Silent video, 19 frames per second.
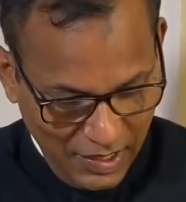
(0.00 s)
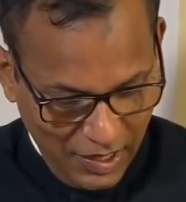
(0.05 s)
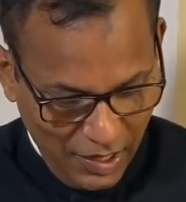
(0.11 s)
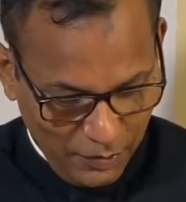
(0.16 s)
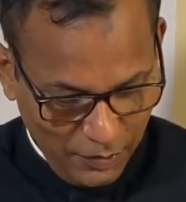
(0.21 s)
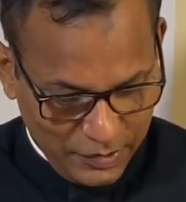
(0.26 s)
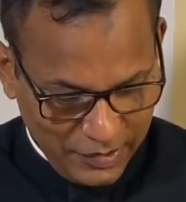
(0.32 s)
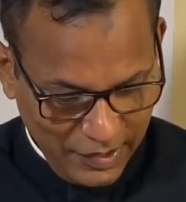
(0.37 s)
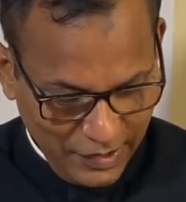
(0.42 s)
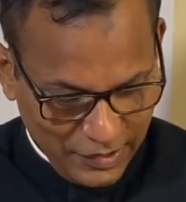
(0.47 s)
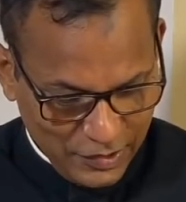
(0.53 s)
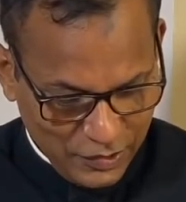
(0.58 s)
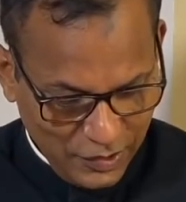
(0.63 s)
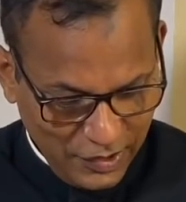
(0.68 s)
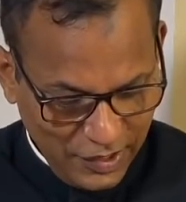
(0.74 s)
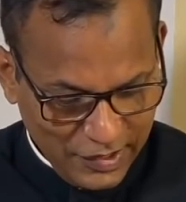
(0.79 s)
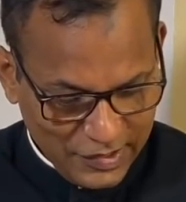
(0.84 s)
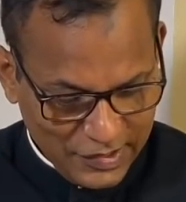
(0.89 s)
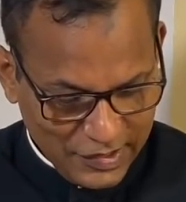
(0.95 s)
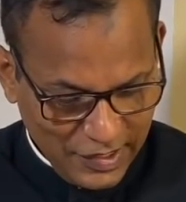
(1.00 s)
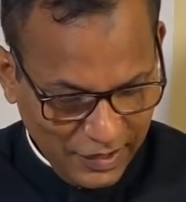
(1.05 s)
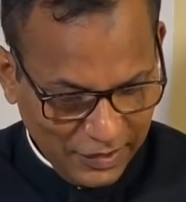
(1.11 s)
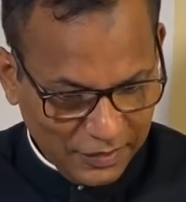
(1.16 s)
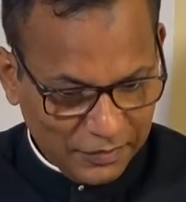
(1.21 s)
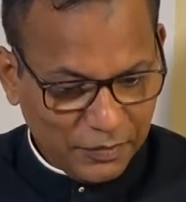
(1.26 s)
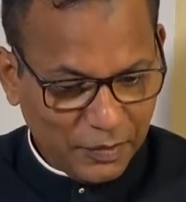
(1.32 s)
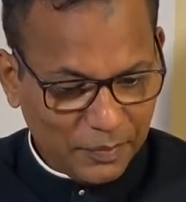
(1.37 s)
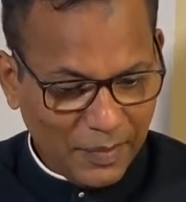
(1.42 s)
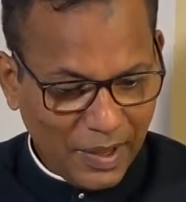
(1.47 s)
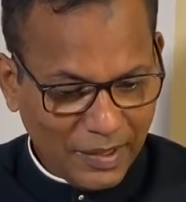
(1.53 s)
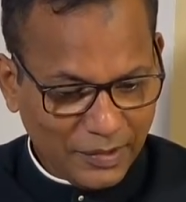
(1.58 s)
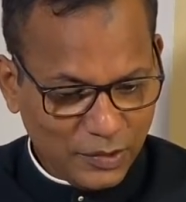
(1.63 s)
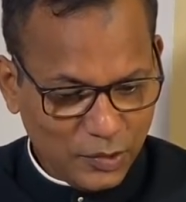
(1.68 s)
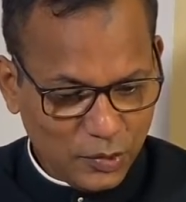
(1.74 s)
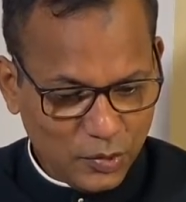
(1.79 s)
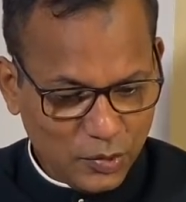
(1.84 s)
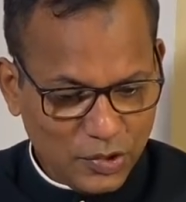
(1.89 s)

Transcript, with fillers: Our text today is taken from Matthew